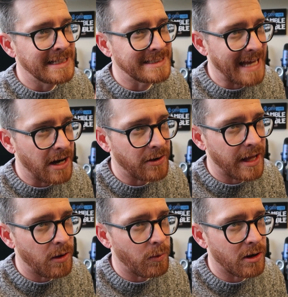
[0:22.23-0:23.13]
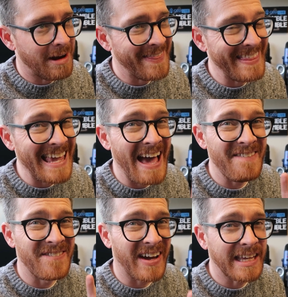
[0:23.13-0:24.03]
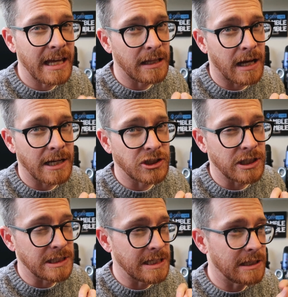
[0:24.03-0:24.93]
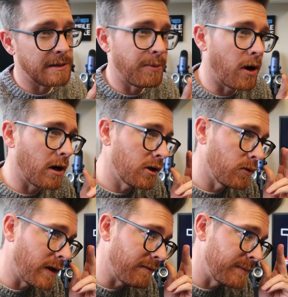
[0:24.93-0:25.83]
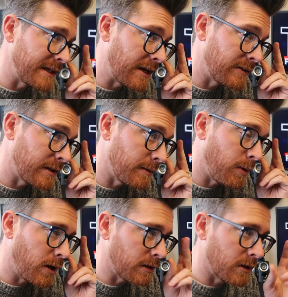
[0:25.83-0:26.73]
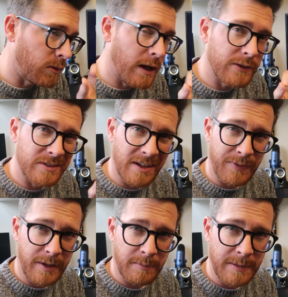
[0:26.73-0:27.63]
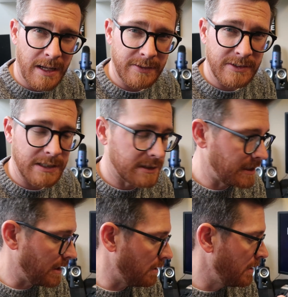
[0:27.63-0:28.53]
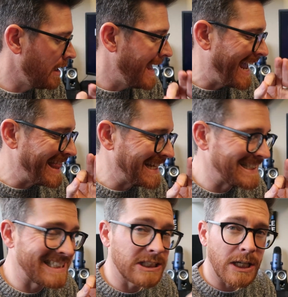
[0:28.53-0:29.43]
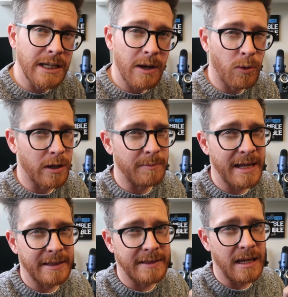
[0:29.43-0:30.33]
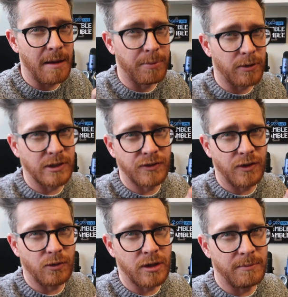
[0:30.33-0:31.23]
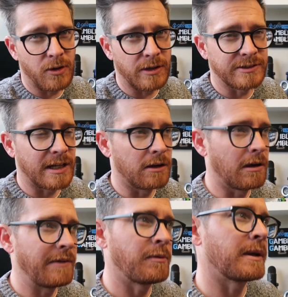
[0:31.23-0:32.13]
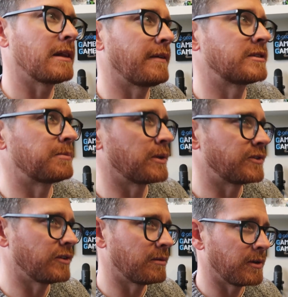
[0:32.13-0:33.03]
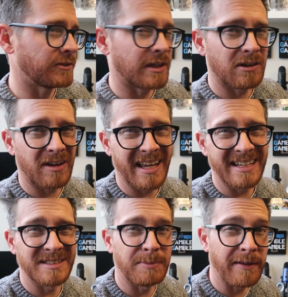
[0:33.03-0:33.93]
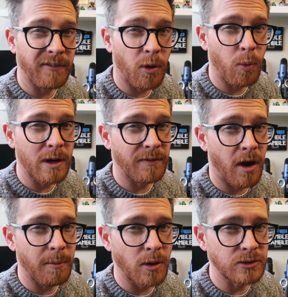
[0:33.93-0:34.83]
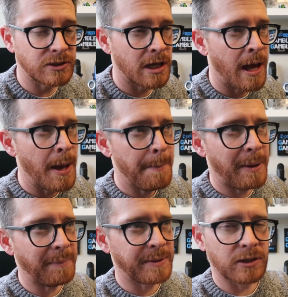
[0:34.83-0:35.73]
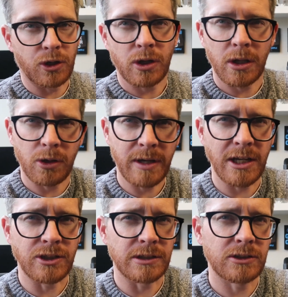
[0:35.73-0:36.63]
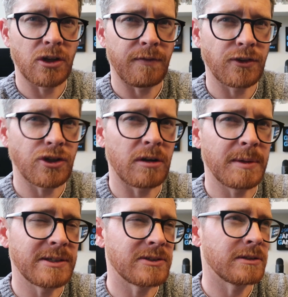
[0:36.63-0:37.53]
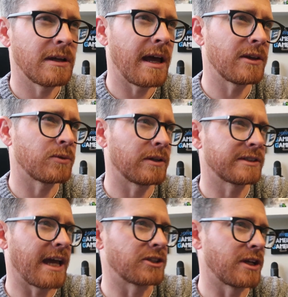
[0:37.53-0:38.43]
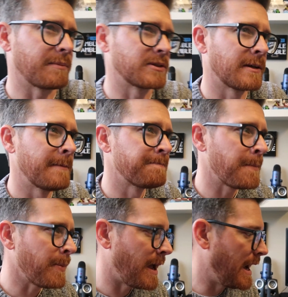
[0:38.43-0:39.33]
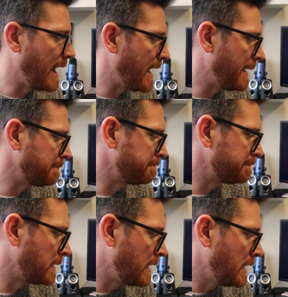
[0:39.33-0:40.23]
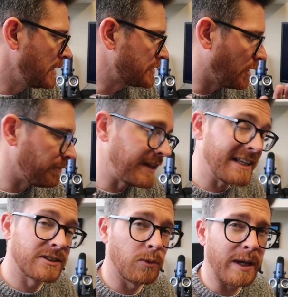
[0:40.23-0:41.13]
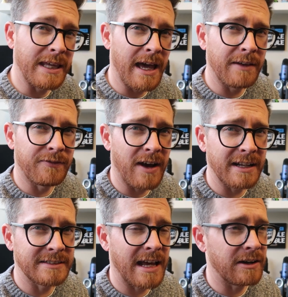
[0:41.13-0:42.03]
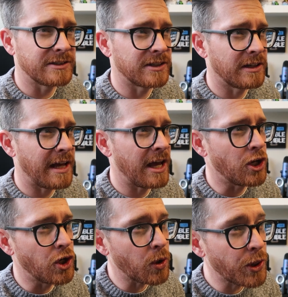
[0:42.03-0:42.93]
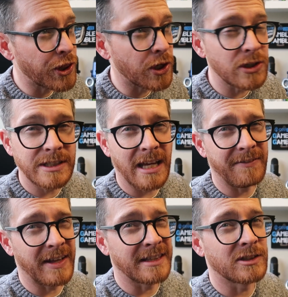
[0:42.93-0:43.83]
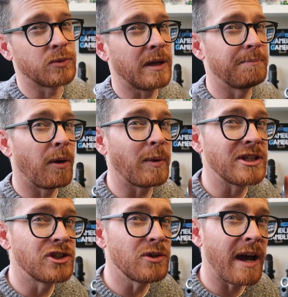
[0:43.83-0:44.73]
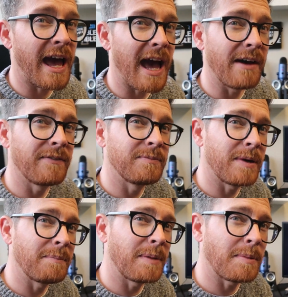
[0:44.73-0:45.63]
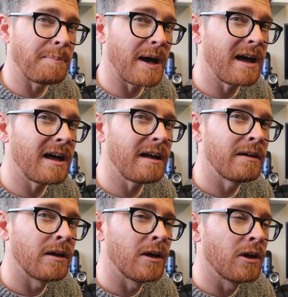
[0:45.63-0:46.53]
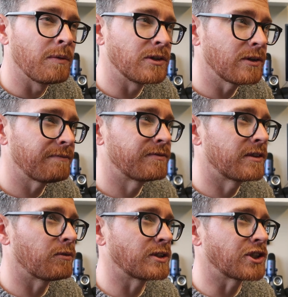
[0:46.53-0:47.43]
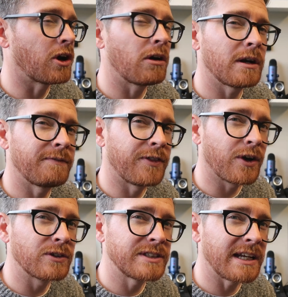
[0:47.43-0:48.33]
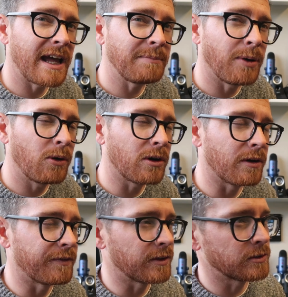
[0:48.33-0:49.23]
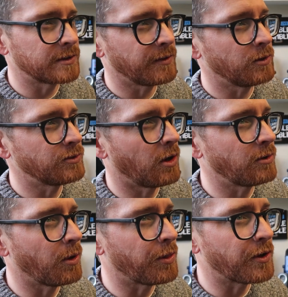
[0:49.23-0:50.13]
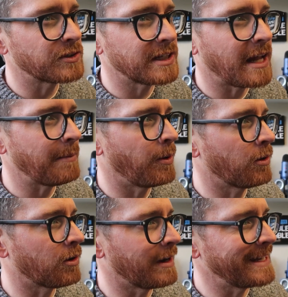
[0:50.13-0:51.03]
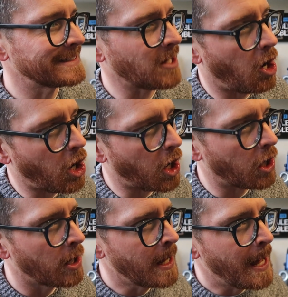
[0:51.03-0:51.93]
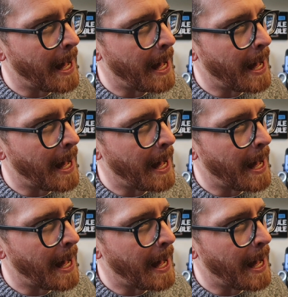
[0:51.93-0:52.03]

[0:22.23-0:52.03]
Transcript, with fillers: Saturday, we are at the Viking Lodge in Tinley Park. We haven't been down to Tinley Park in a little while, so definitely come down and see us there. And then Sunday, we're gonna be at the Bridgeview Community Center. Everybody loves the Bridgeview Community Center. It is by far one of our most popular locations for tournaments, as well as cash games. Um, so that's the weekend, Friday, Saturday, Sunday. No Thursday event this week, but we do have, bah, bah, bah, we do have the return of Thursday Night Poker. For those of you who don't know, Thursday Night Poker is our